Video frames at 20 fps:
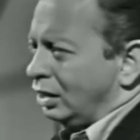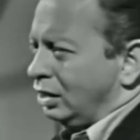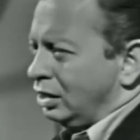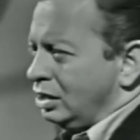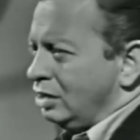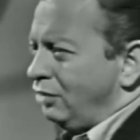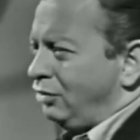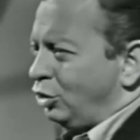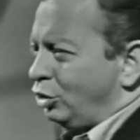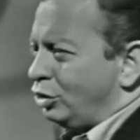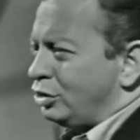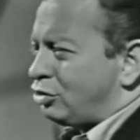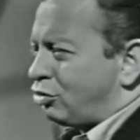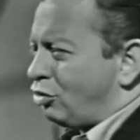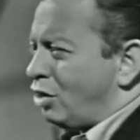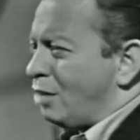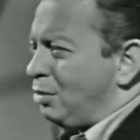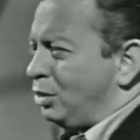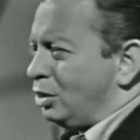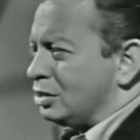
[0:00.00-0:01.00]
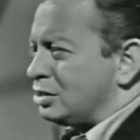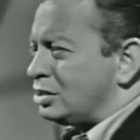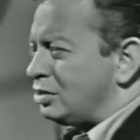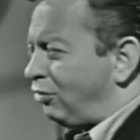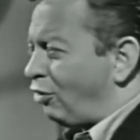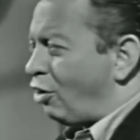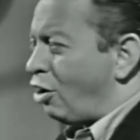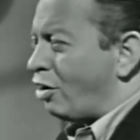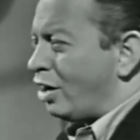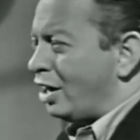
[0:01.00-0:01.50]
Leave your troubles
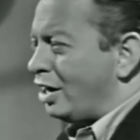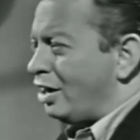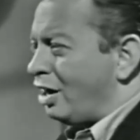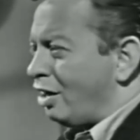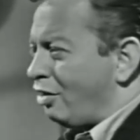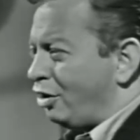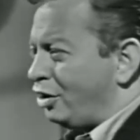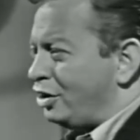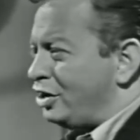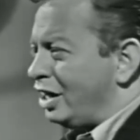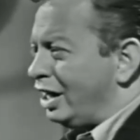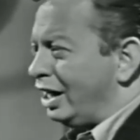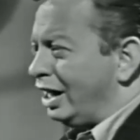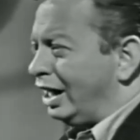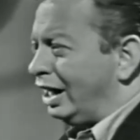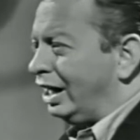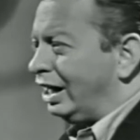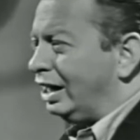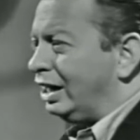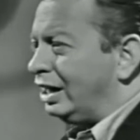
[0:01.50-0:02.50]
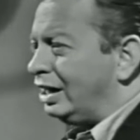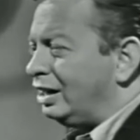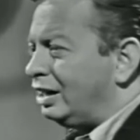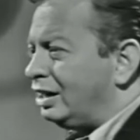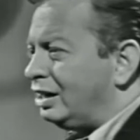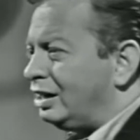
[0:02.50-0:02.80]
for another day